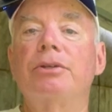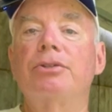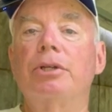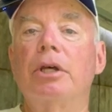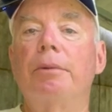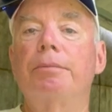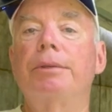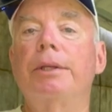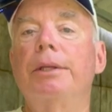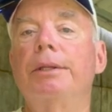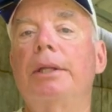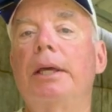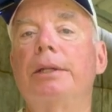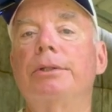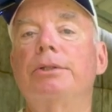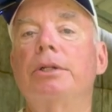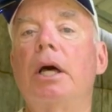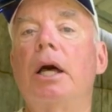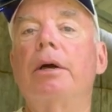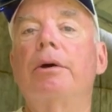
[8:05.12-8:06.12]
something
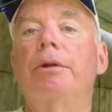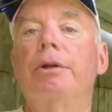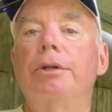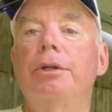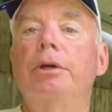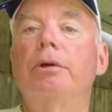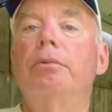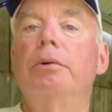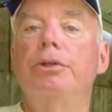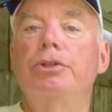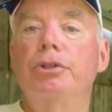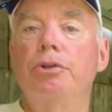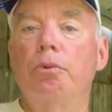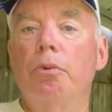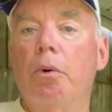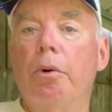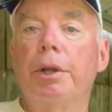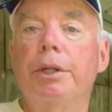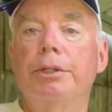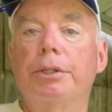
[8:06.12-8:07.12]
that's not going to do what you
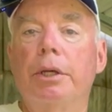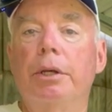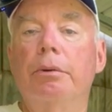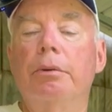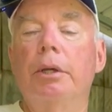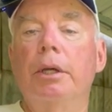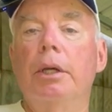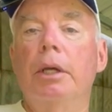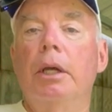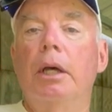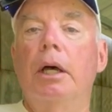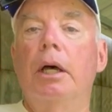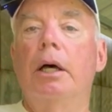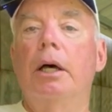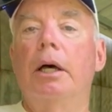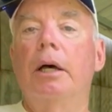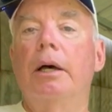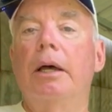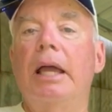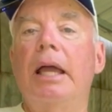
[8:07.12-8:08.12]
want it
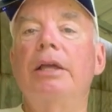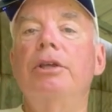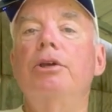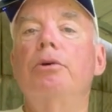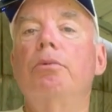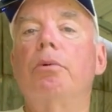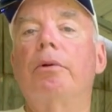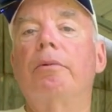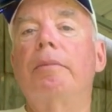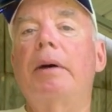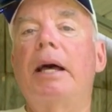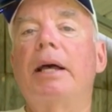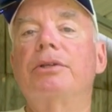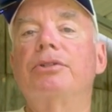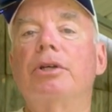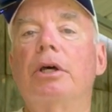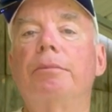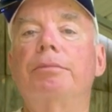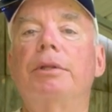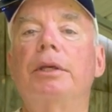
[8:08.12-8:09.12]
to. And you want to buy
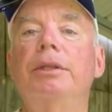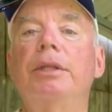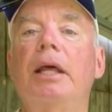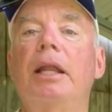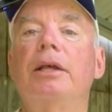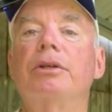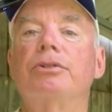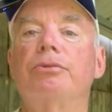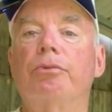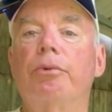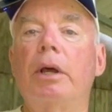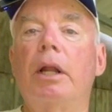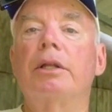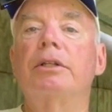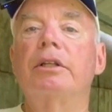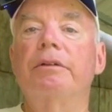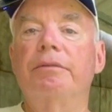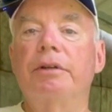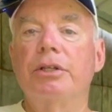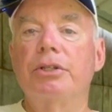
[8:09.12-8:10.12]
something that is
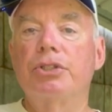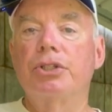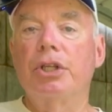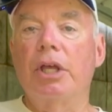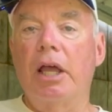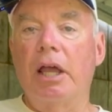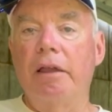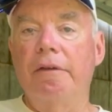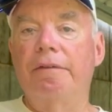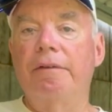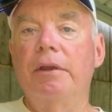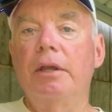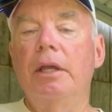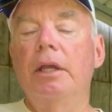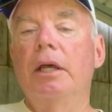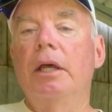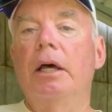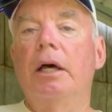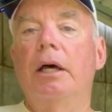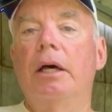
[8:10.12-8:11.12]
relatively safe,
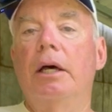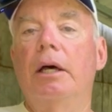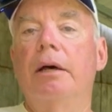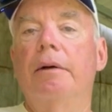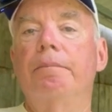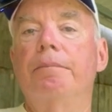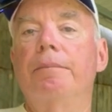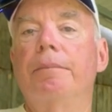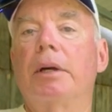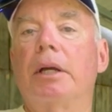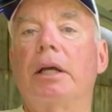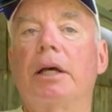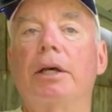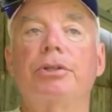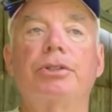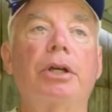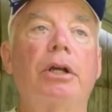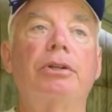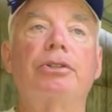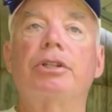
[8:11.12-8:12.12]

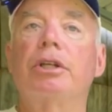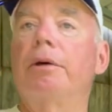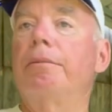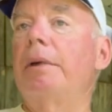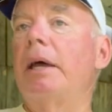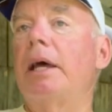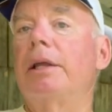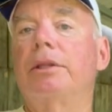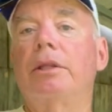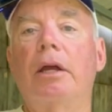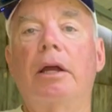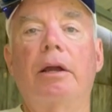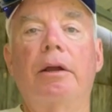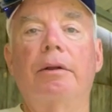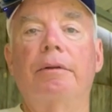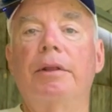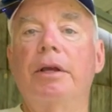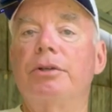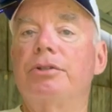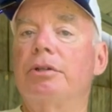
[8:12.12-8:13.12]
because there's some out
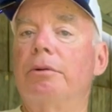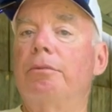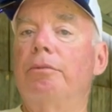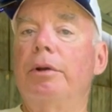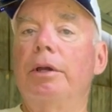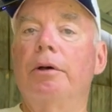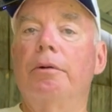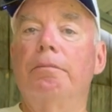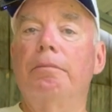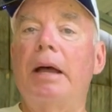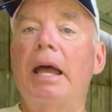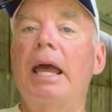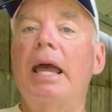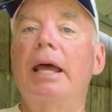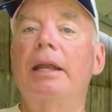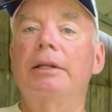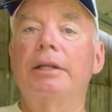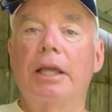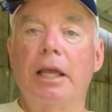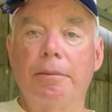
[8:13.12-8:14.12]
there. There's some real
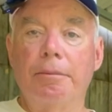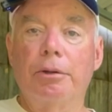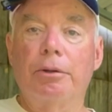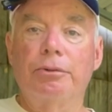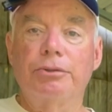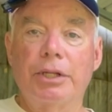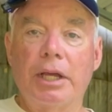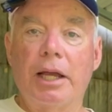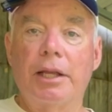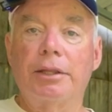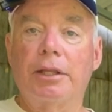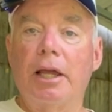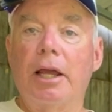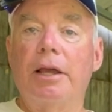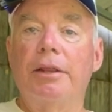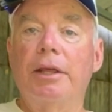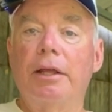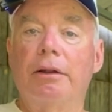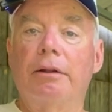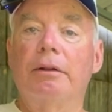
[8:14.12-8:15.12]
bad chemicals out
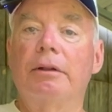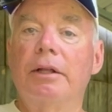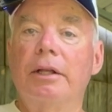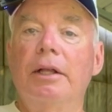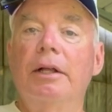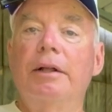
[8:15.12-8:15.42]
there that'll